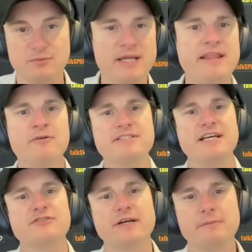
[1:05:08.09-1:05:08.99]
When there is
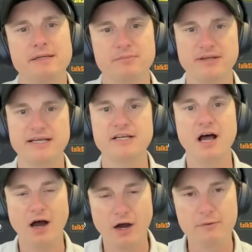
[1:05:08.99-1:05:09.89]
test cricket being played,
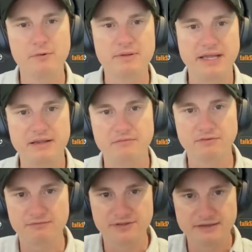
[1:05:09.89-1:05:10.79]
I will be
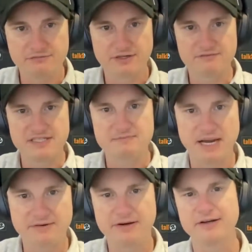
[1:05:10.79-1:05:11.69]
roughly in front of this
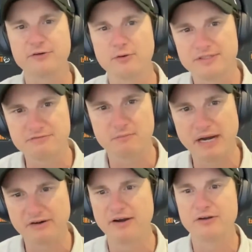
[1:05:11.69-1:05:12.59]
background or a different
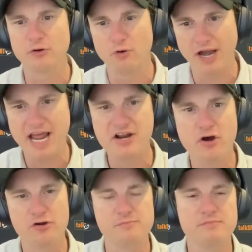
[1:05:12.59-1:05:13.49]
background or at
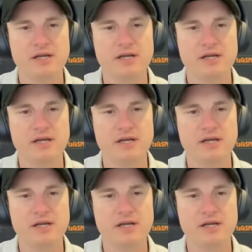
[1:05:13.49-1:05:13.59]
home